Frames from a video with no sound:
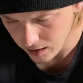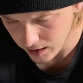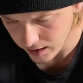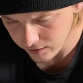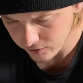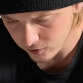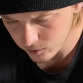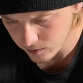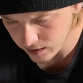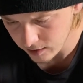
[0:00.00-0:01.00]
I
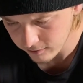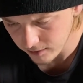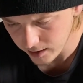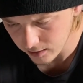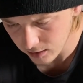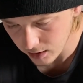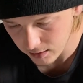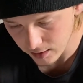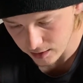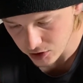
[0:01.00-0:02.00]
assume any fine
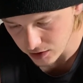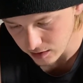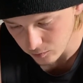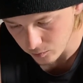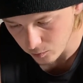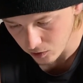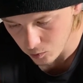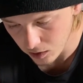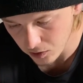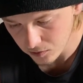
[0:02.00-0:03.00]
cloth-like sheeting would work
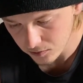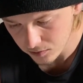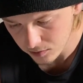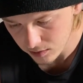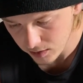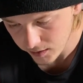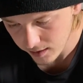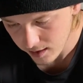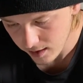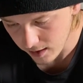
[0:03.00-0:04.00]
well.
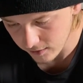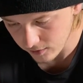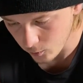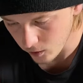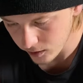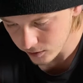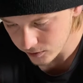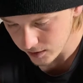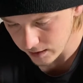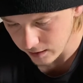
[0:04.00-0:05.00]
As the water
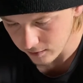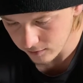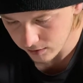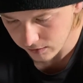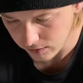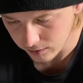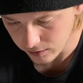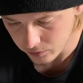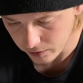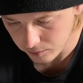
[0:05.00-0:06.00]
drained out of the
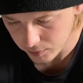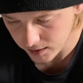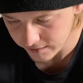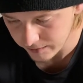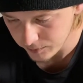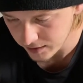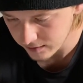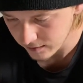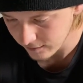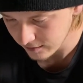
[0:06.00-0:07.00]
slurry, we placed a piece
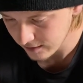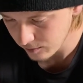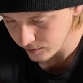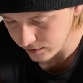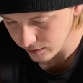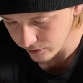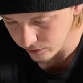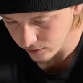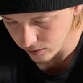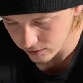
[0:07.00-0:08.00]
of the same material
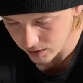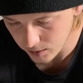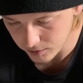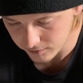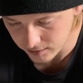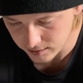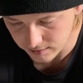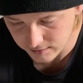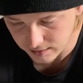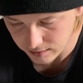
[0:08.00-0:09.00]
on top of it and
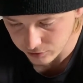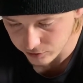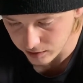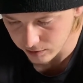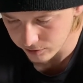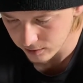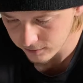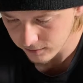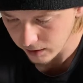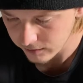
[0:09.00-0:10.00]
set the tray under a
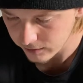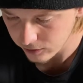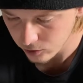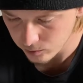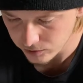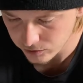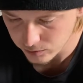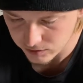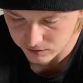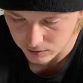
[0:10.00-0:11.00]
faucet open to a
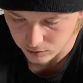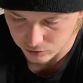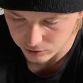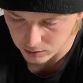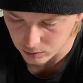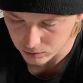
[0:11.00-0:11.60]
slow trickle.